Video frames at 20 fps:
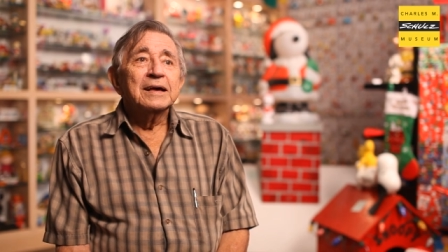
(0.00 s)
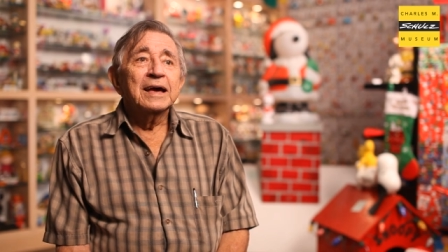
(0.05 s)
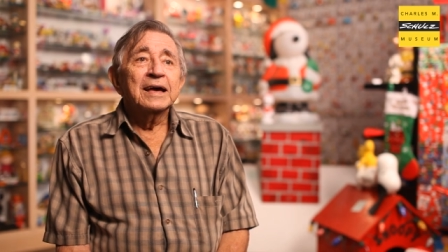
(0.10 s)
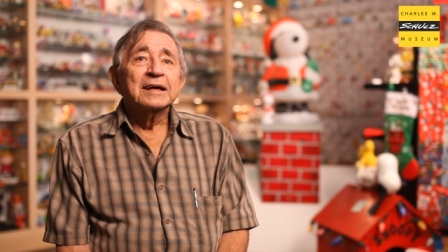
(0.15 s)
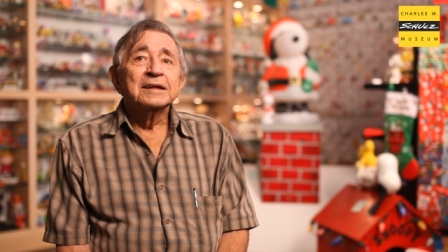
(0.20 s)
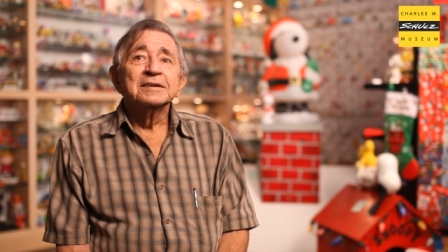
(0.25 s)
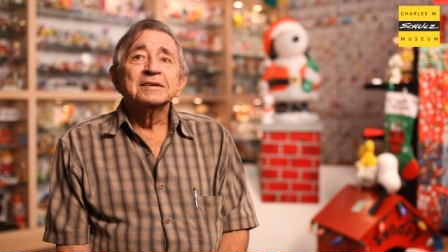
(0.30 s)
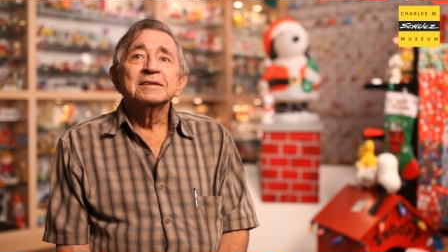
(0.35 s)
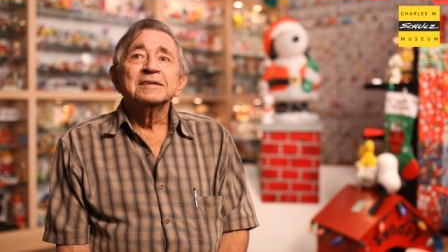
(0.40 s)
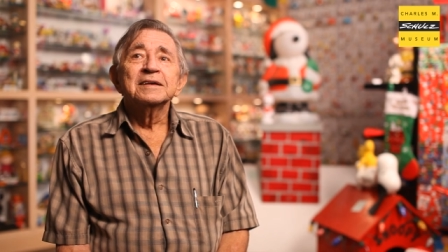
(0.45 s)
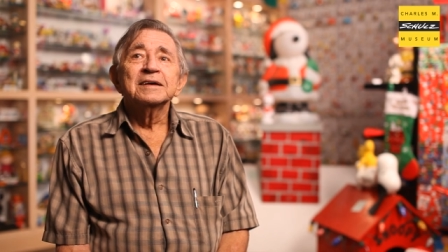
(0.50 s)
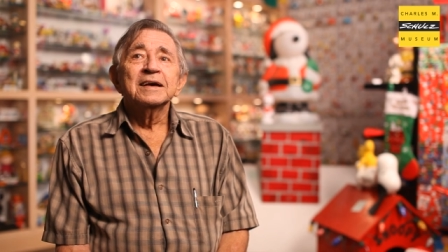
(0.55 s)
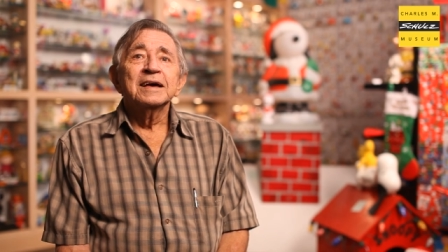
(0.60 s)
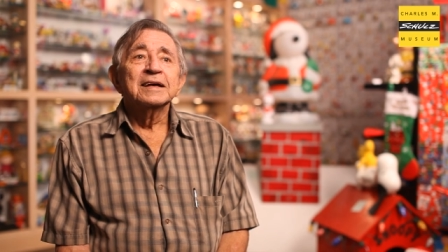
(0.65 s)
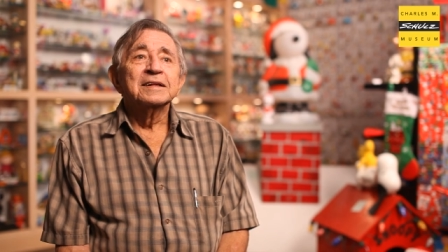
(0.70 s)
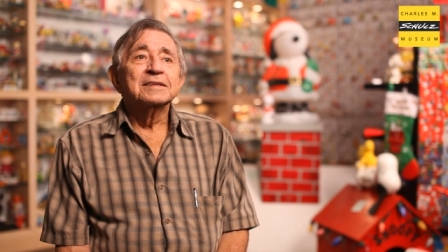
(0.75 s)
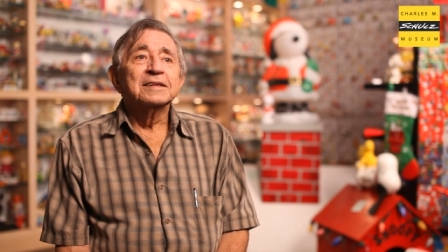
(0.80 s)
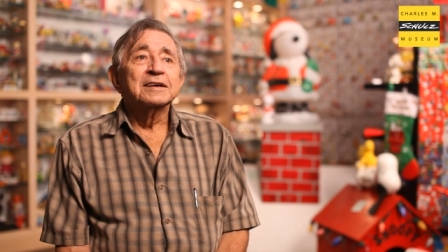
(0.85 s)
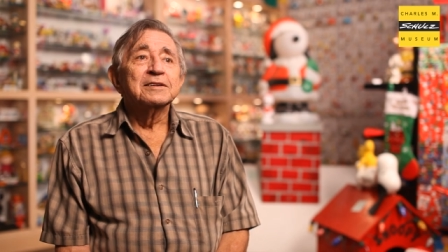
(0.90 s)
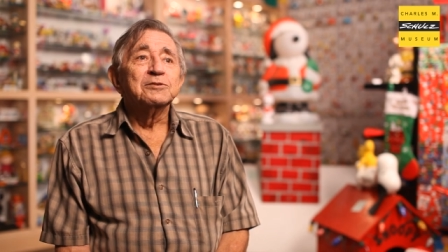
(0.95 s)
and
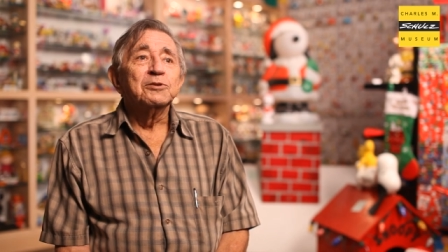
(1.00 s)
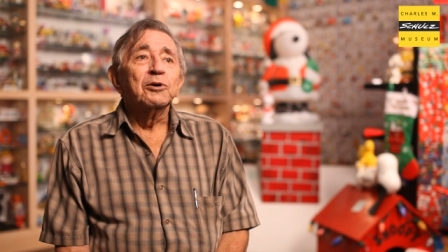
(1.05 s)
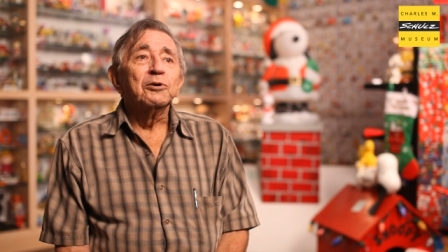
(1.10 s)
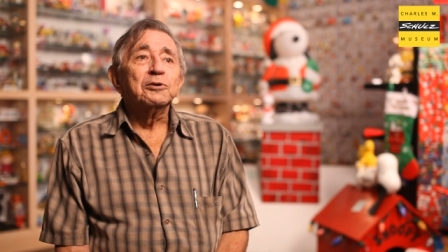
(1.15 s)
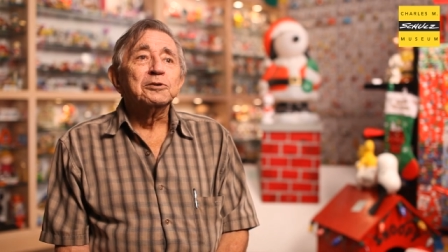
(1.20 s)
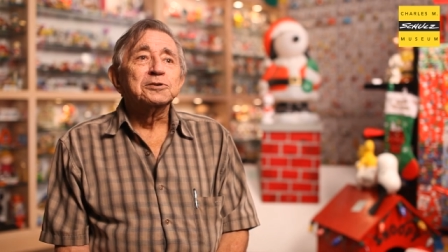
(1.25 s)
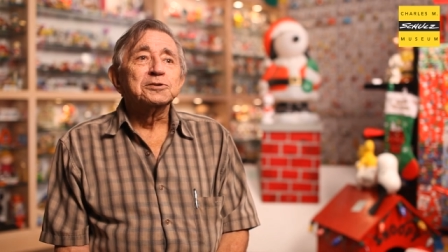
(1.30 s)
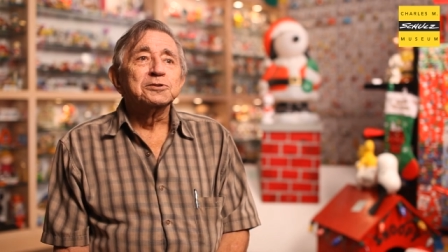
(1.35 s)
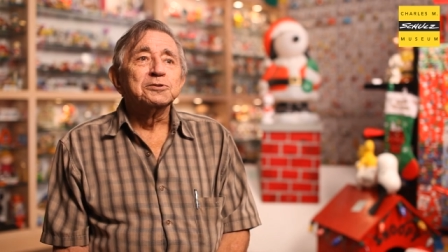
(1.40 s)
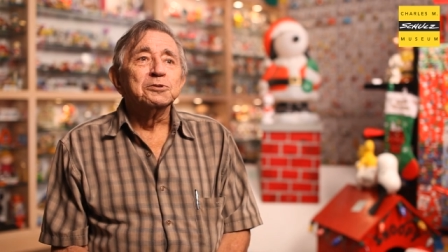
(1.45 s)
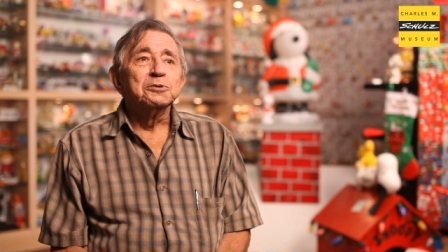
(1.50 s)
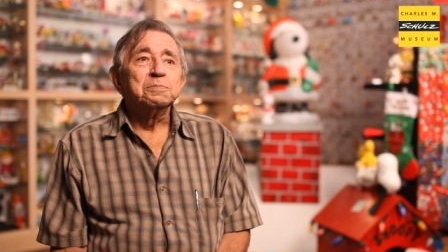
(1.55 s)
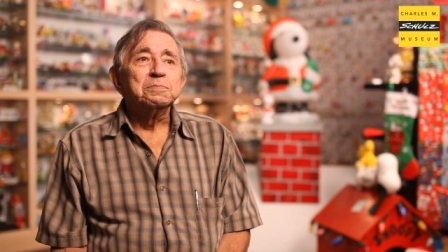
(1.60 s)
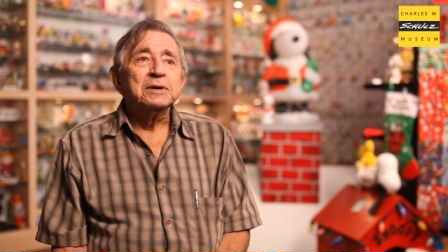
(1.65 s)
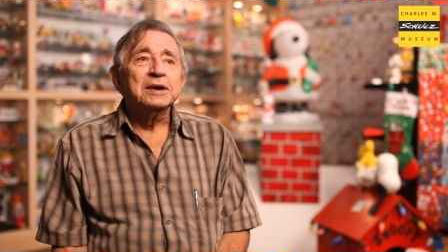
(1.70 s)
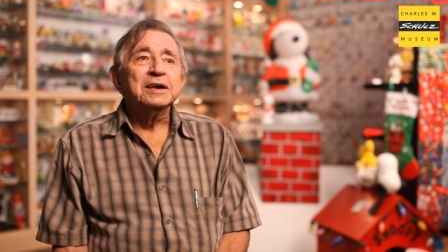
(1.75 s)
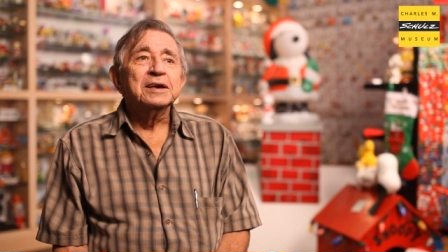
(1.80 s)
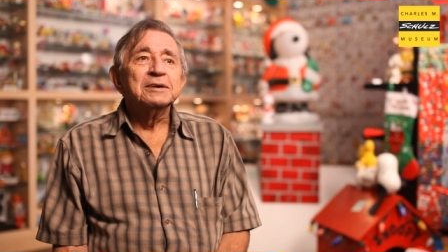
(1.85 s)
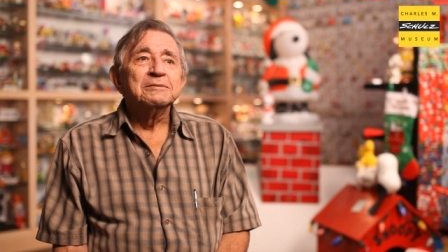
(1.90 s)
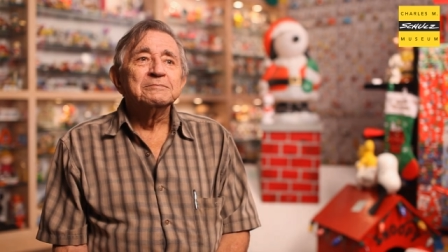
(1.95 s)
and adore
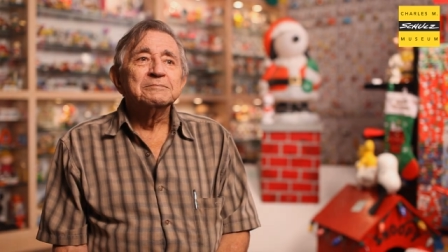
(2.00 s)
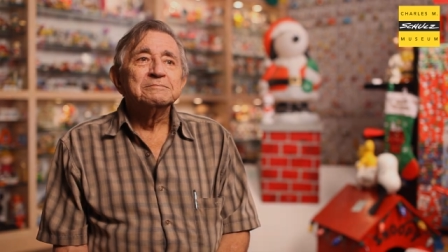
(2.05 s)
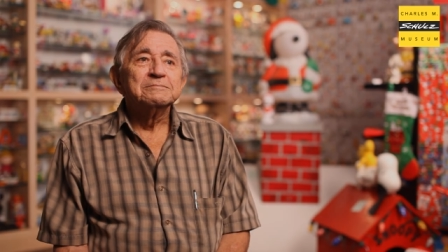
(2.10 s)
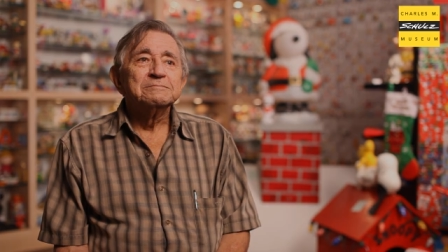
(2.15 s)
Snoopy